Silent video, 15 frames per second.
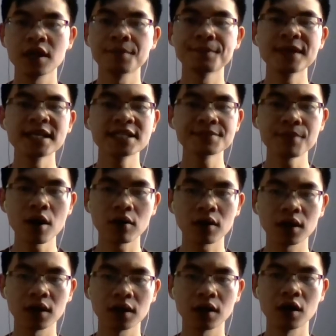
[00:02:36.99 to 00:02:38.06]

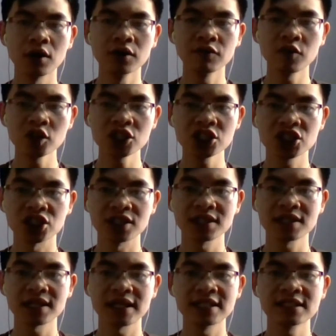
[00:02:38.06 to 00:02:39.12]
Bespoke Innovation
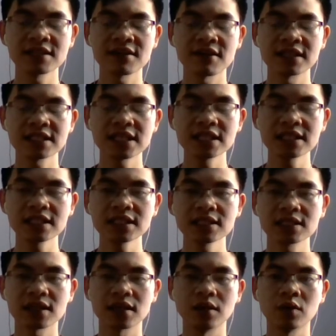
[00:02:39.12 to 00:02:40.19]
in San
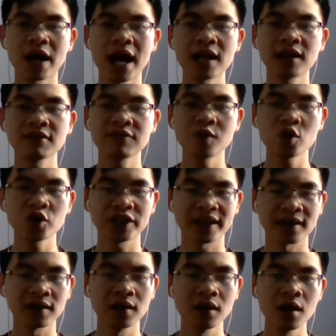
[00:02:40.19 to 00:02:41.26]
Francisco,
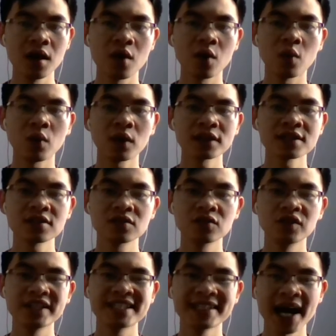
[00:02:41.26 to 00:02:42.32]
California, wants to
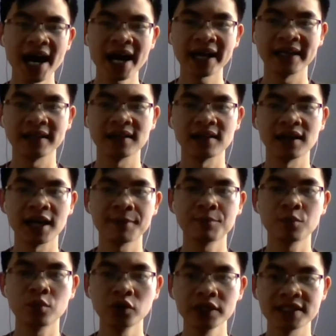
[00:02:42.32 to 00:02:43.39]
design and
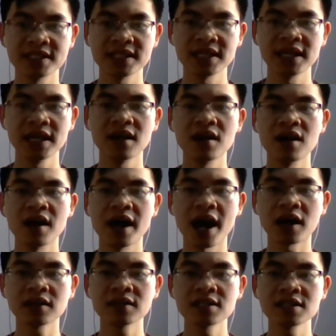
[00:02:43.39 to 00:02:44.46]
print
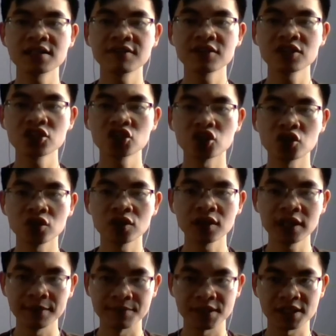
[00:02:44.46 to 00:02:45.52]
artificial
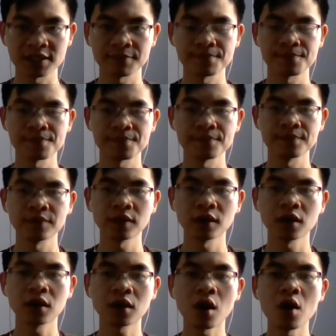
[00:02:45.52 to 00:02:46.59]
limbs.
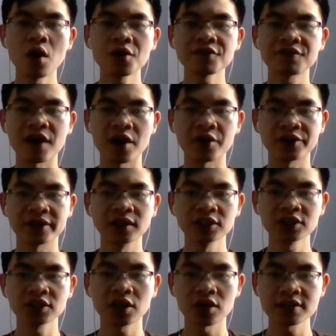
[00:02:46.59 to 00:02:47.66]
Co-founder
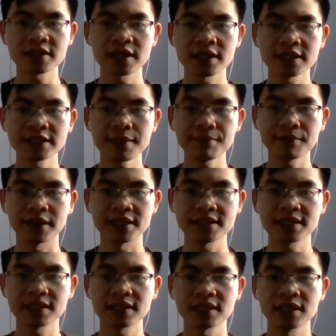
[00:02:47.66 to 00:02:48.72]
Scott Summit
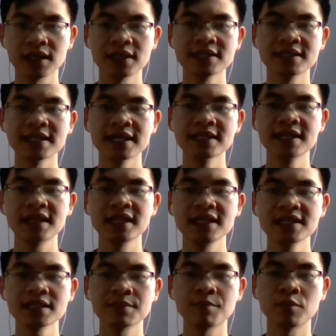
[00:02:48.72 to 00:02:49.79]
says these